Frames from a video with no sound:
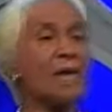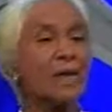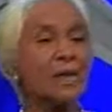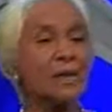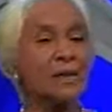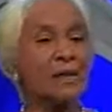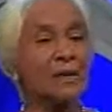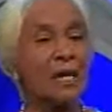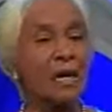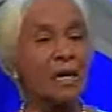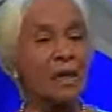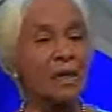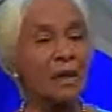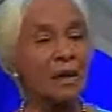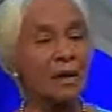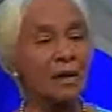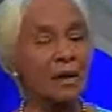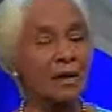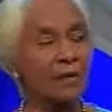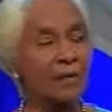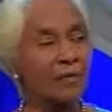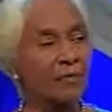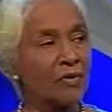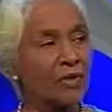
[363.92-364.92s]
They are
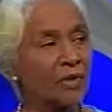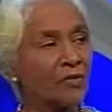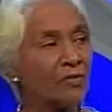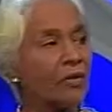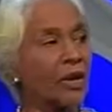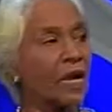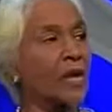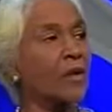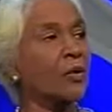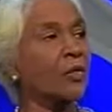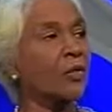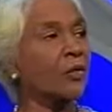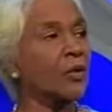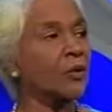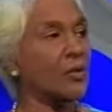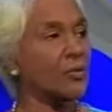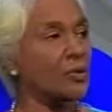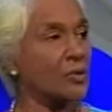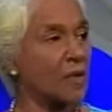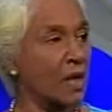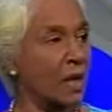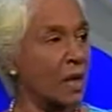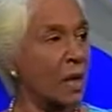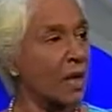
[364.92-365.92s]
given regular
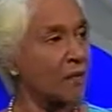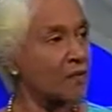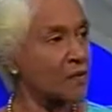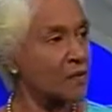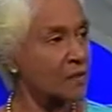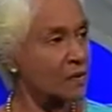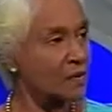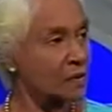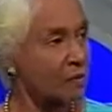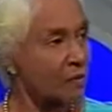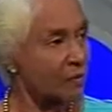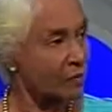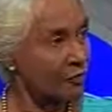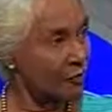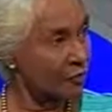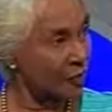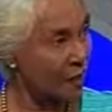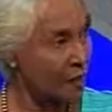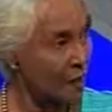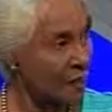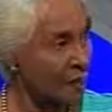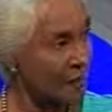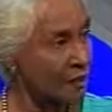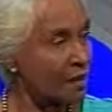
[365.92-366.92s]
checkups if
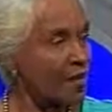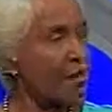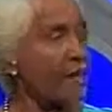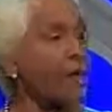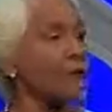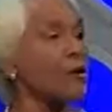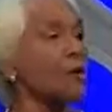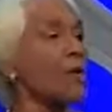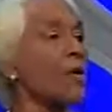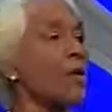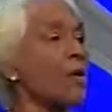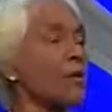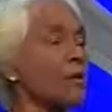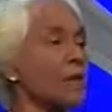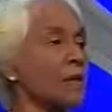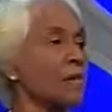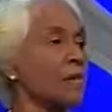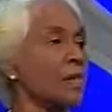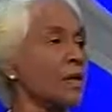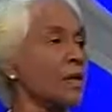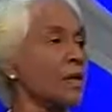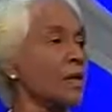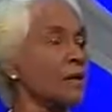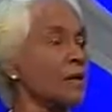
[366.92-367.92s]
they need at the
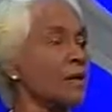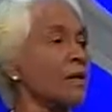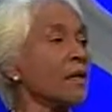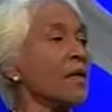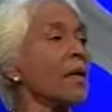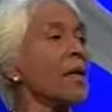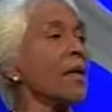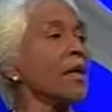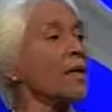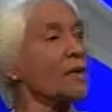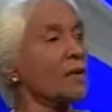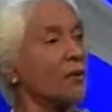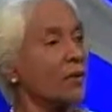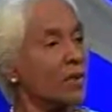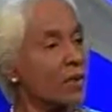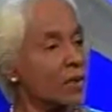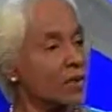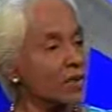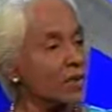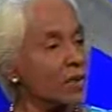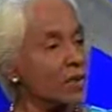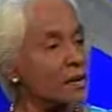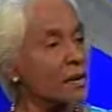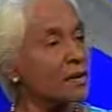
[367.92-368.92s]
hospital. We
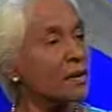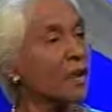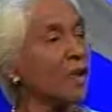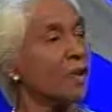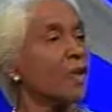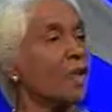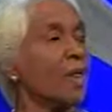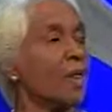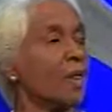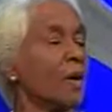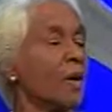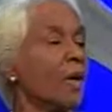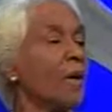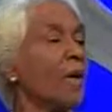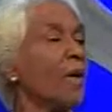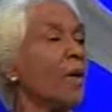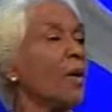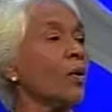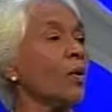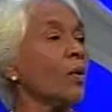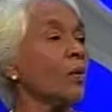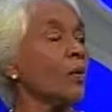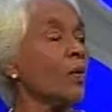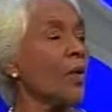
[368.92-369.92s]
take them.
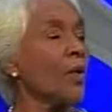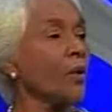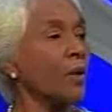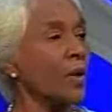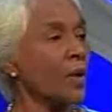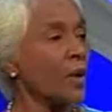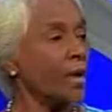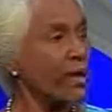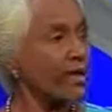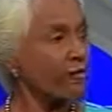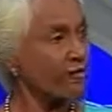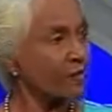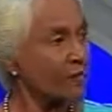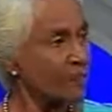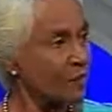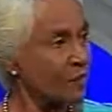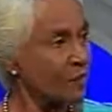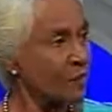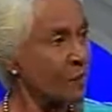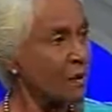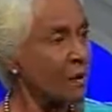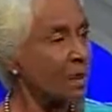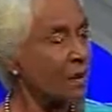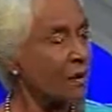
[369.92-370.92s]
We have
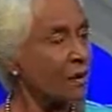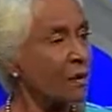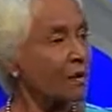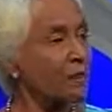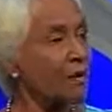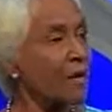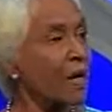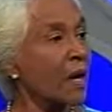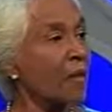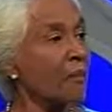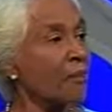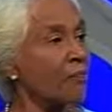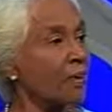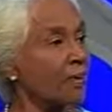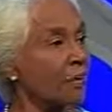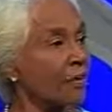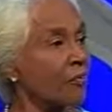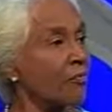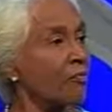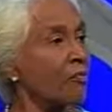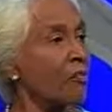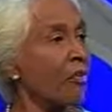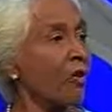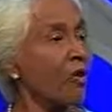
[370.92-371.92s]
a couple
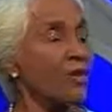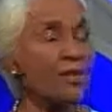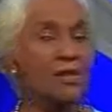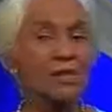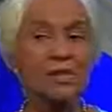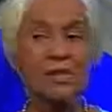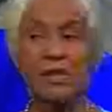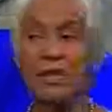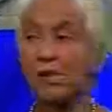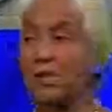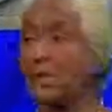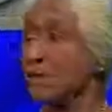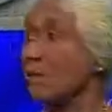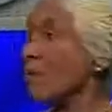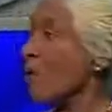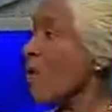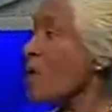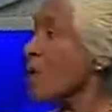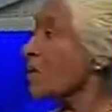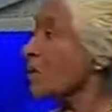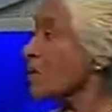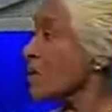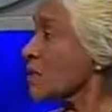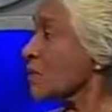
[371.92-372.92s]
of volunteer
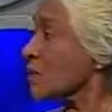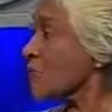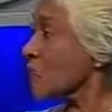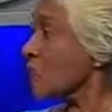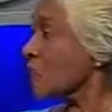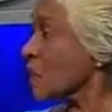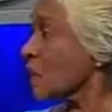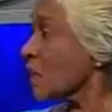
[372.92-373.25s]
doctors.